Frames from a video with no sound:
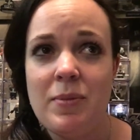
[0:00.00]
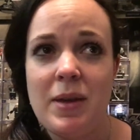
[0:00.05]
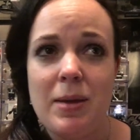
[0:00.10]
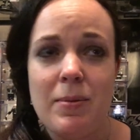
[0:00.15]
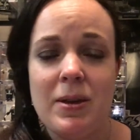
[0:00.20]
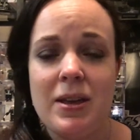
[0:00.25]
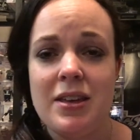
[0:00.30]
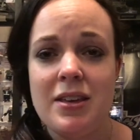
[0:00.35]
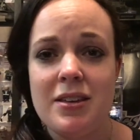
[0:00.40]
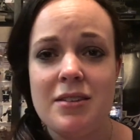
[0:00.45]

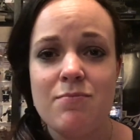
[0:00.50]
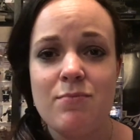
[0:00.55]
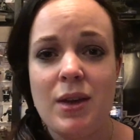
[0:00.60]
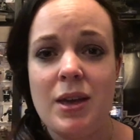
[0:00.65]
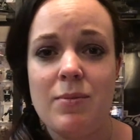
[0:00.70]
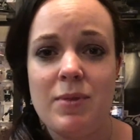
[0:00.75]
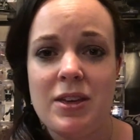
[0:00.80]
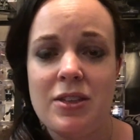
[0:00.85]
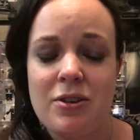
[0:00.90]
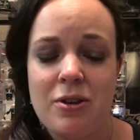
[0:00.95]

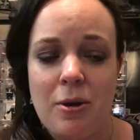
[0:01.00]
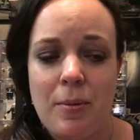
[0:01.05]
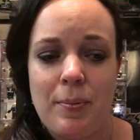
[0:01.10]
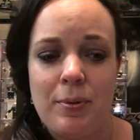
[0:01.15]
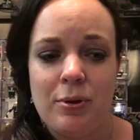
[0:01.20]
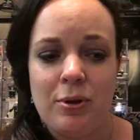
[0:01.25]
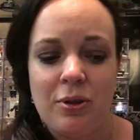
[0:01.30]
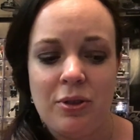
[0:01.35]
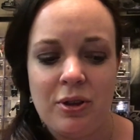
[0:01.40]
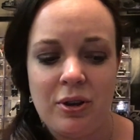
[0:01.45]
maybe they'll
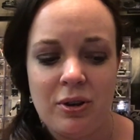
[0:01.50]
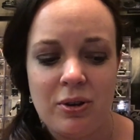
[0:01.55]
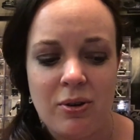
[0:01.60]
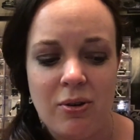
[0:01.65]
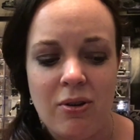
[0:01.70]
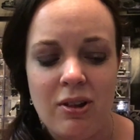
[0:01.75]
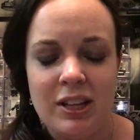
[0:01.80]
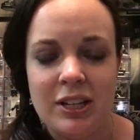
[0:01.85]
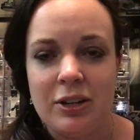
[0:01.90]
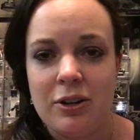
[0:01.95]
pull their
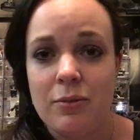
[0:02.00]
goalie,